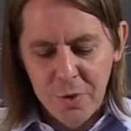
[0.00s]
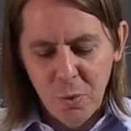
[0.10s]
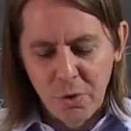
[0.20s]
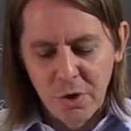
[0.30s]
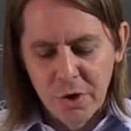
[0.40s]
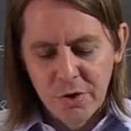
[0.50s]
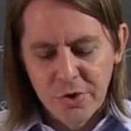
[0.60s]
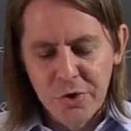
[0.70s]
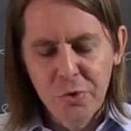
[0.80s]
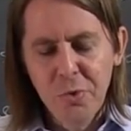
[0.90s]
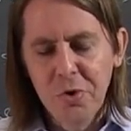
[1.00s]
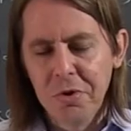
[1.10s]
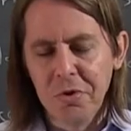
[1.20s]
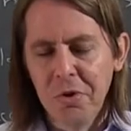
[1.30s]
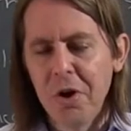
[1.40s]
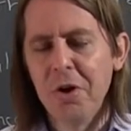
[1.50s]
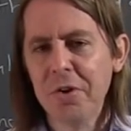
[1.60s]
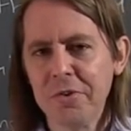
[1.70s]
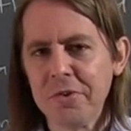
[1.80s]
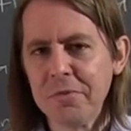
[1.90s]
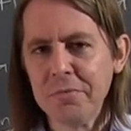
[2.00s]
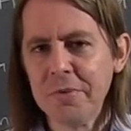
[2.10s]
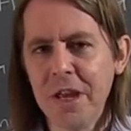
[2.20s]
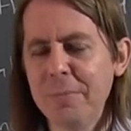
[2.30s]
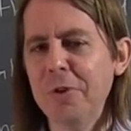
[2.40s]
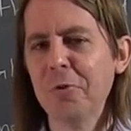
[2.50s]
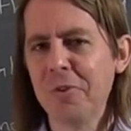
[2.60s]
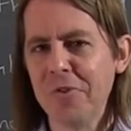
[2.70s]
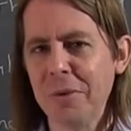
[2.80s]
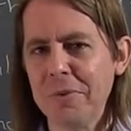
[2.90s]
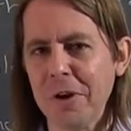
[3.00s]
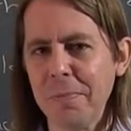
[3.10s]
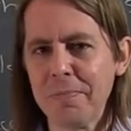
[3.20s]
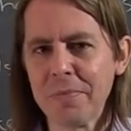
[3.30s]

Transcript: where two laws can't be true at the same time.